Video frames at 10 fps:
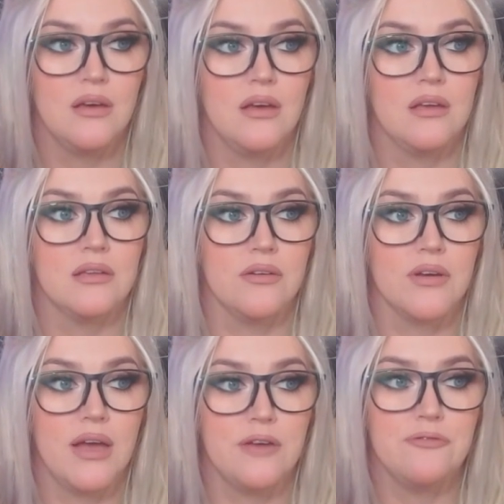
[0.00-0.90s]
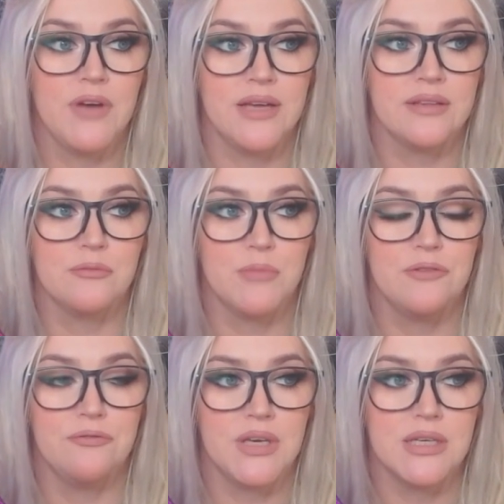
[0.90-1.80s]
now I find that my
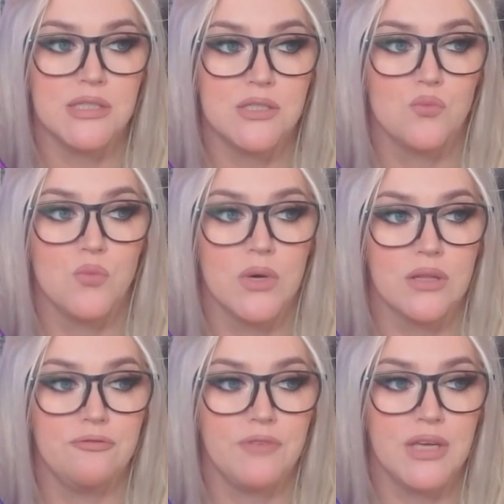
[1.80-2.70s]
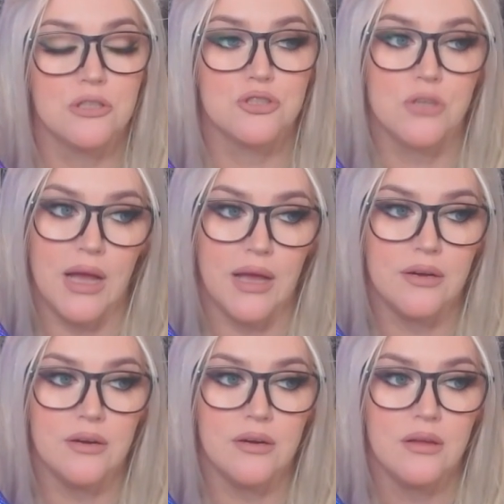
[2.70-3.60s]
face will feel
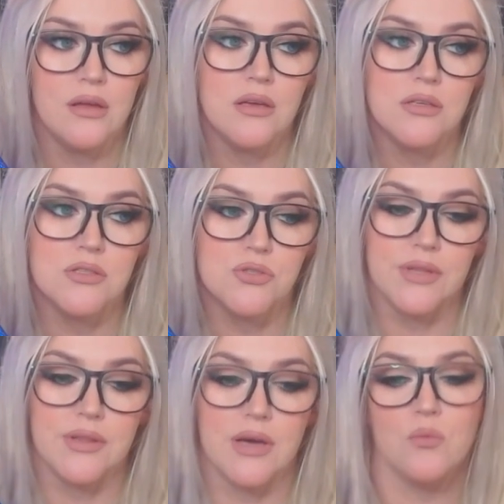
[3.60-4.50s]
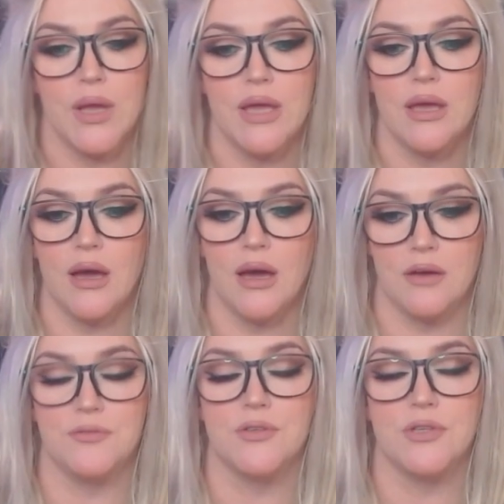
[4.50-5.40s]
drier sort of that week
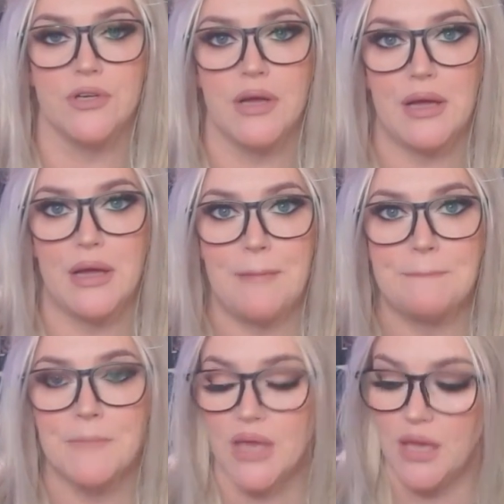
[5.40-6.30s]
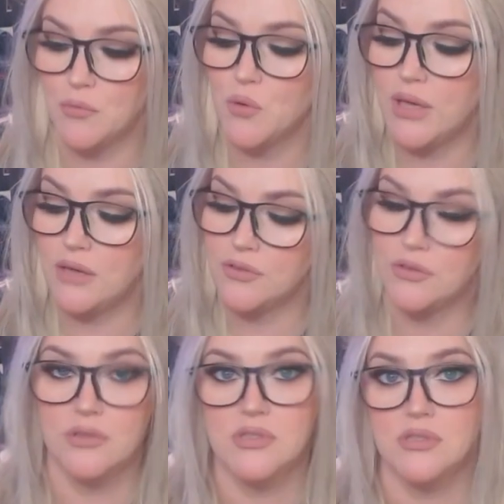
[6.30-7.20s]
after chemo, even
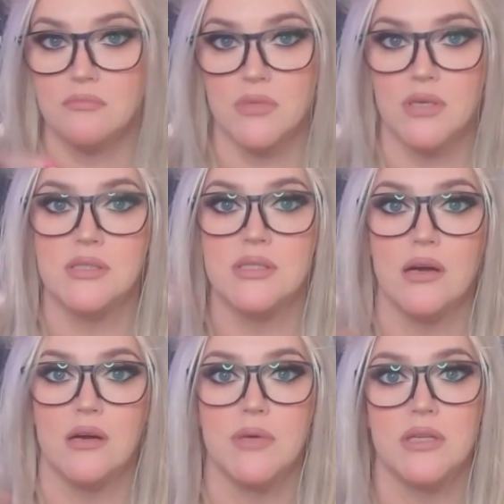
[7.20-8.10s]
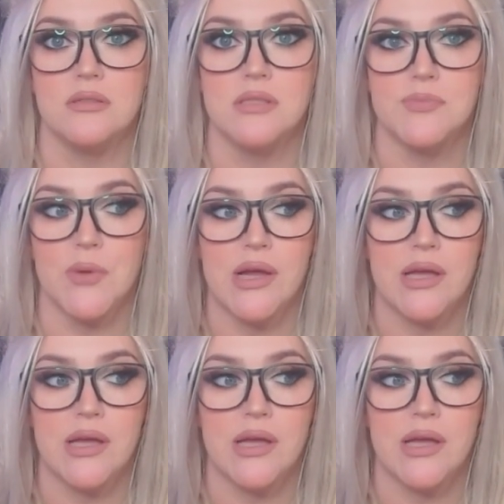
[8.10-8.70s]
using my Ceramidin spray,